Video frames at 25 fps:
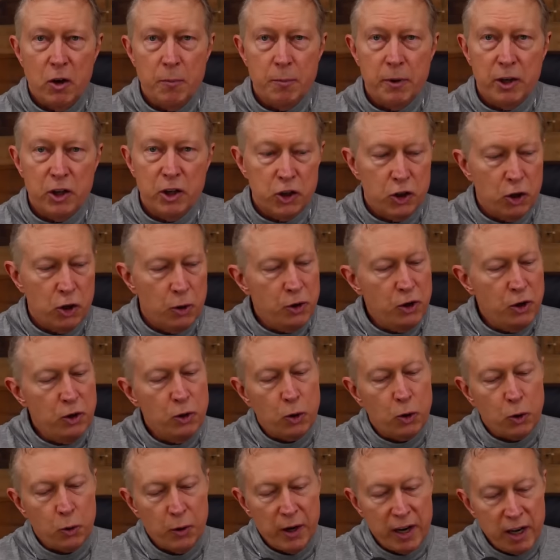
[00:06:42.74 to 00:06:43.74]
I'm going to show you
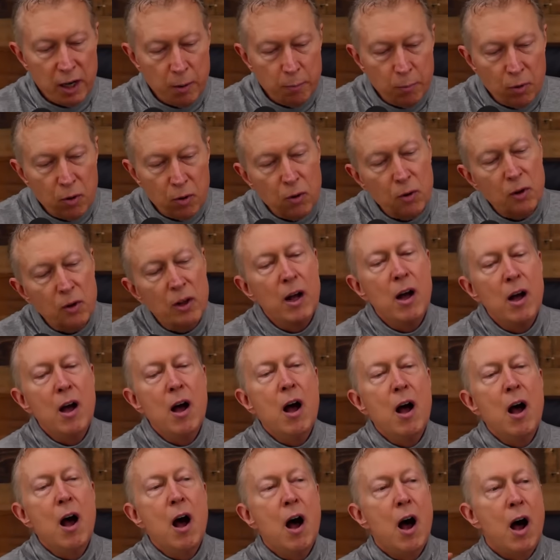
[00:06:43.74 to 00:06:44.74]
credible
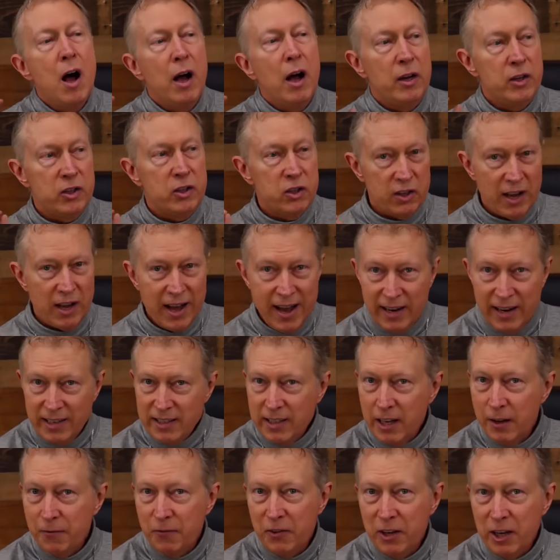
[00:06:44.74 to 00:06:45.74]

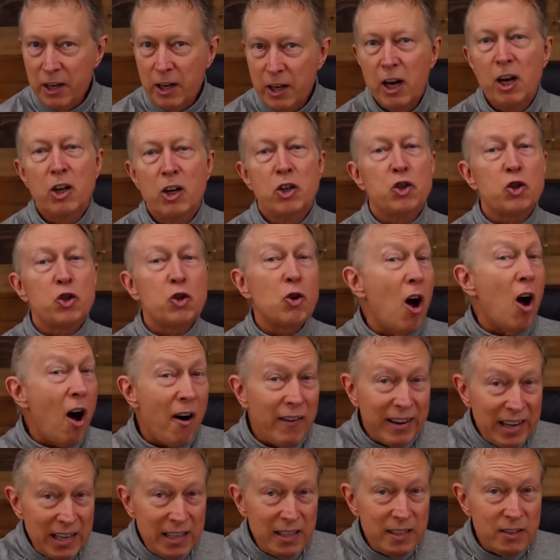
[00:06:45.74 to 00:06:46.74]
scientific
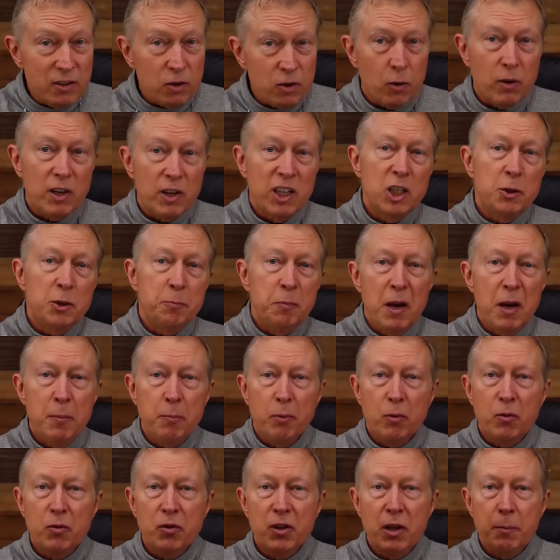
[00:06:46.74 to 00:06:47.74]
drawings, or at least
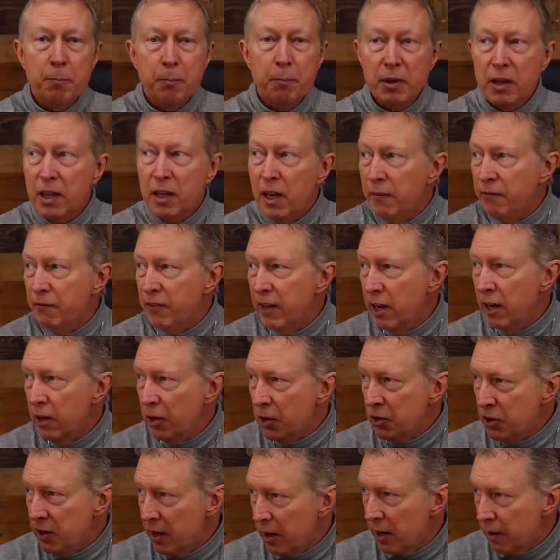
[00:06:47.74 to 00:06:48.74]
people that believe they
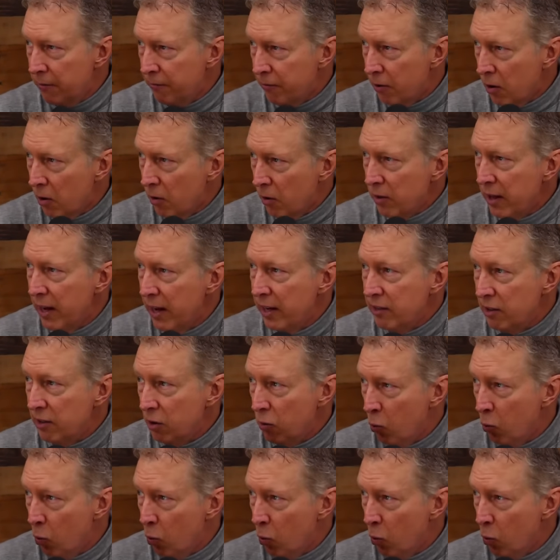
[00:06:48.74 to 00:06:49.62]
understand fault lines and